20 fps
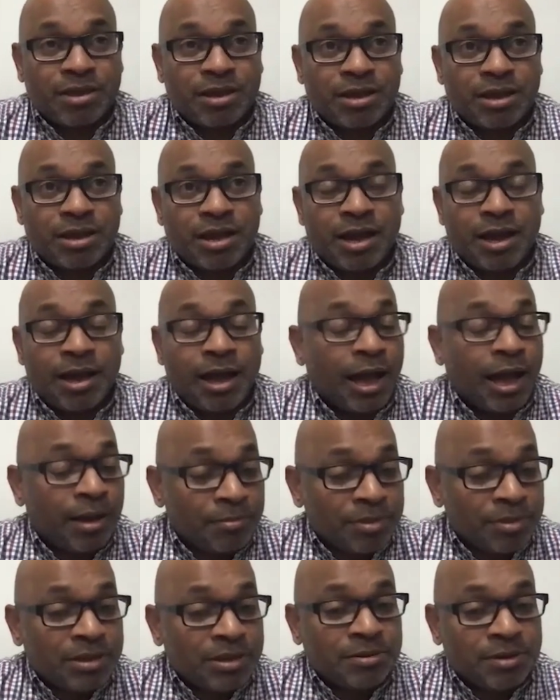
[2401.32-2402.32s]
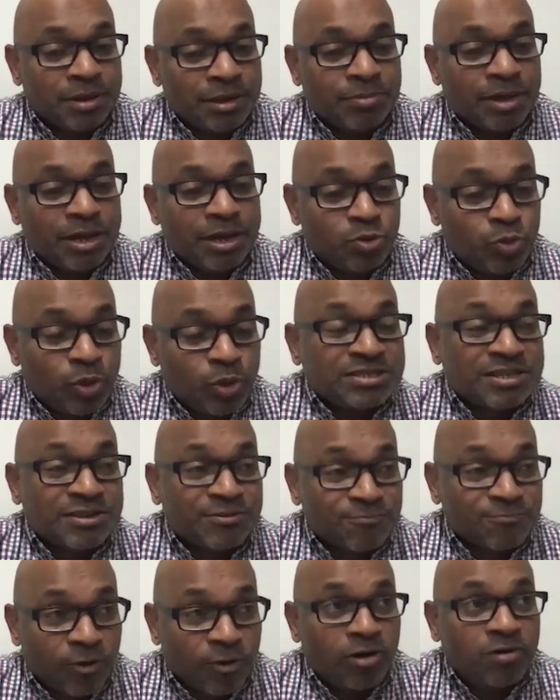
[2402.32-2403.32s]
I'm in many ways
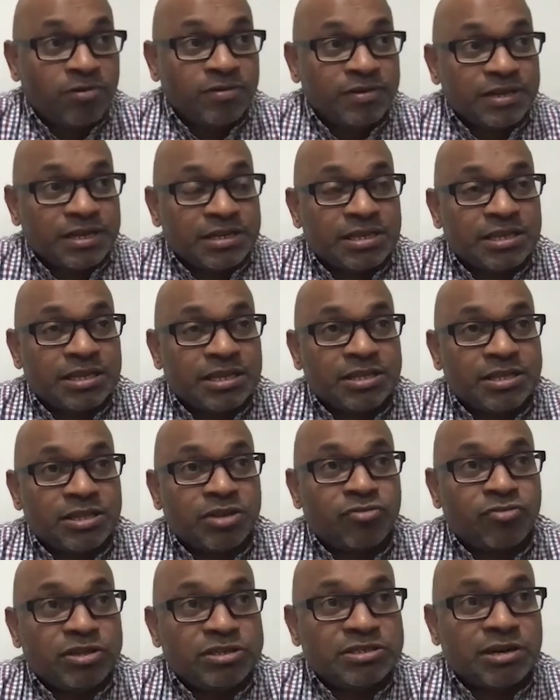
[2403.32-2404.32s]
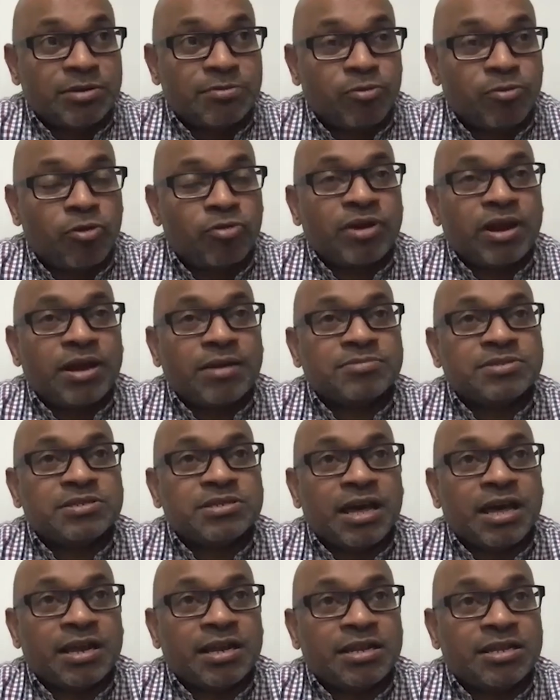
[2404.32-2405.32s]
involved in the regional programs,
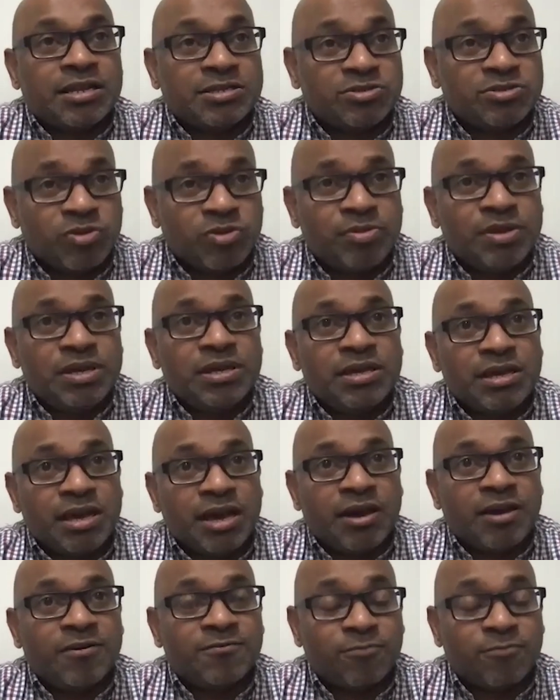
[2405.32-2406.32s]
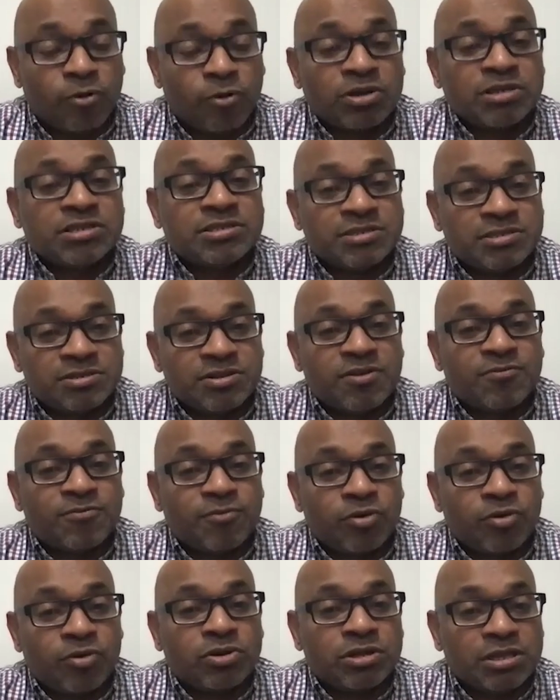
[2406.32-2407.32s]
and this will be a focus
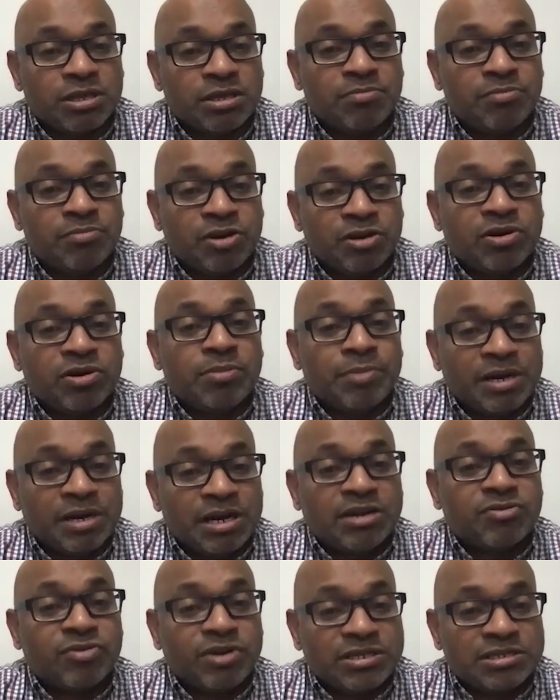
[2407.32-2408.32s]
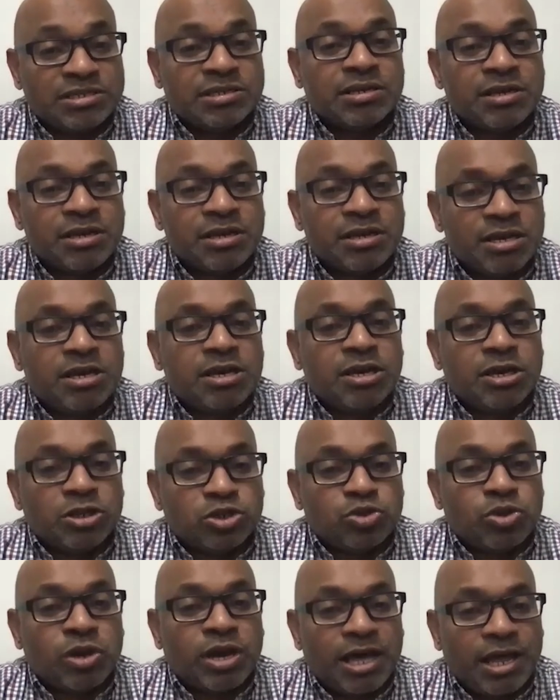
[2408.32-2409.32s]
for the Midland region
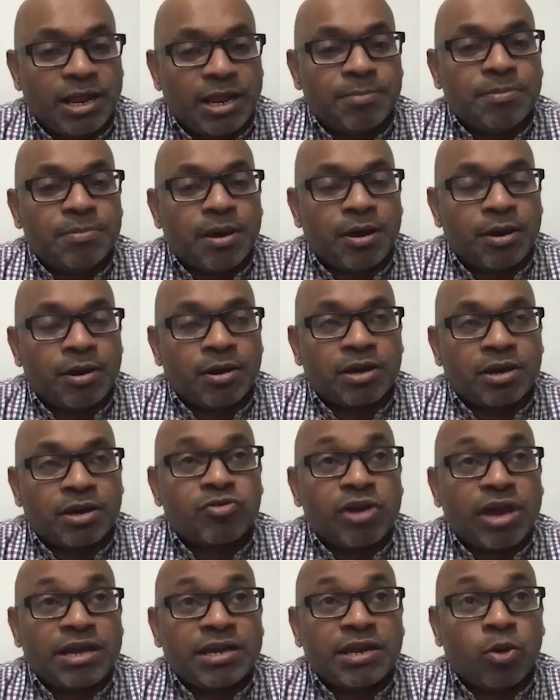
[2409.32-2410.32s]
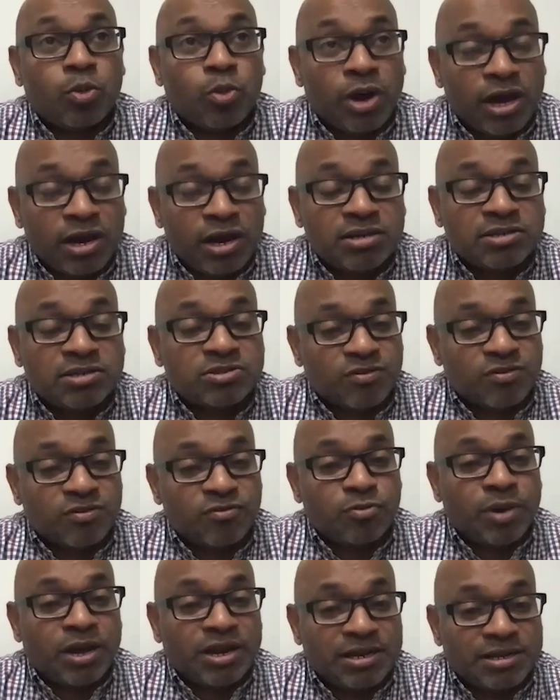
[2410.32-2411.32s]
to help create awareness of
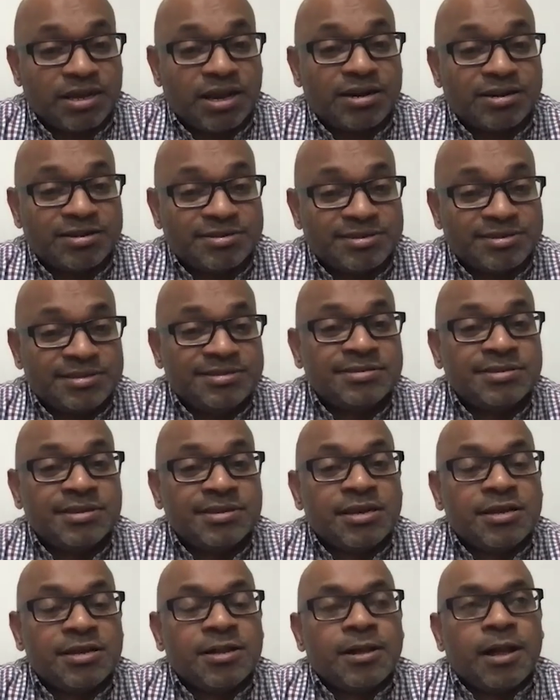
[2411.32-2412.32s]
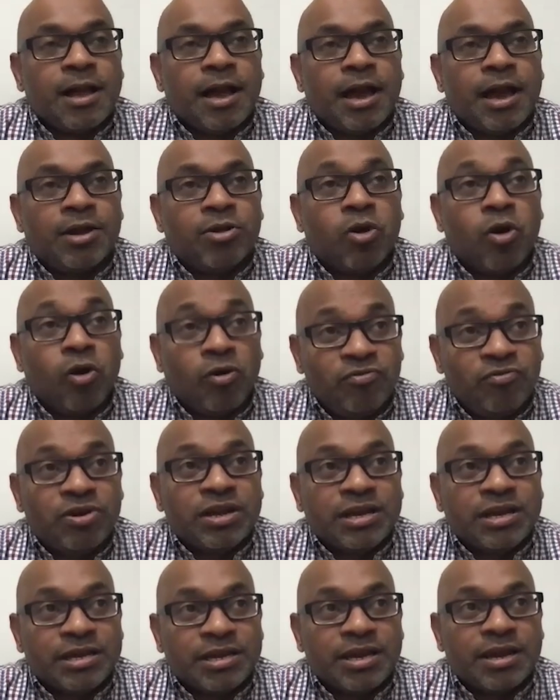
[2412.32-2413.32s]
rheumatic heart disease and
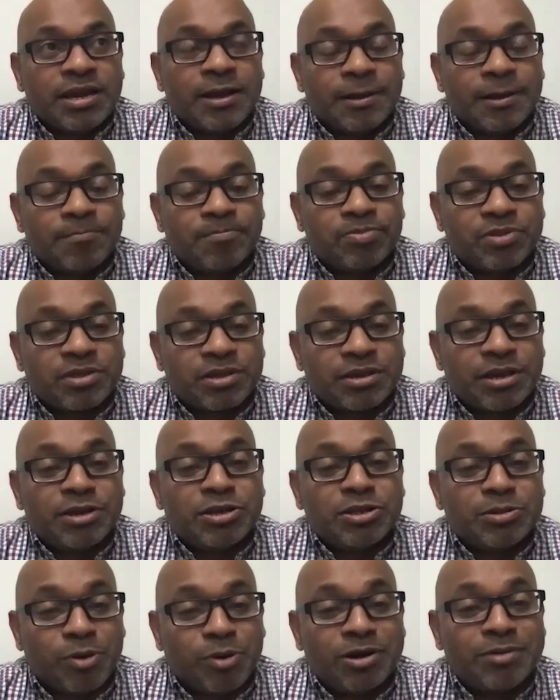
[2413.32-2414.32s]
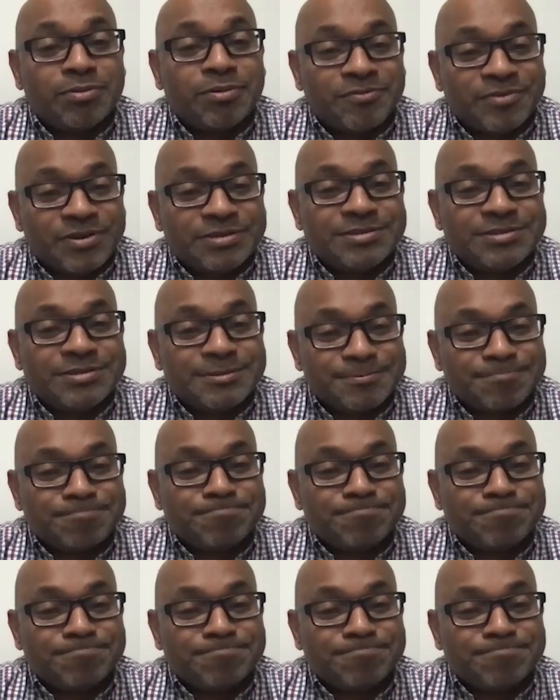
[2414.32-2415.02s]
hopefully get to the bottom of this.